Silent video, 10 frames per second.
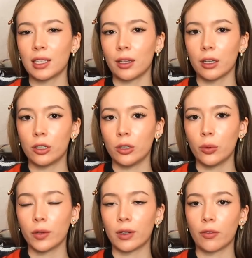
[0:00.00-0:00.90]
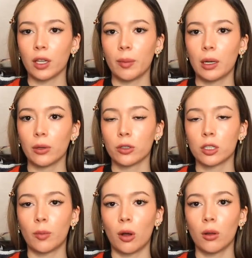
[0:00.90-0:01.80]
I think a 2 would have definitely been a little
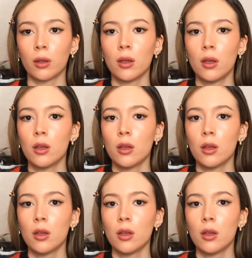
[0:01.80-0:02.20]
small.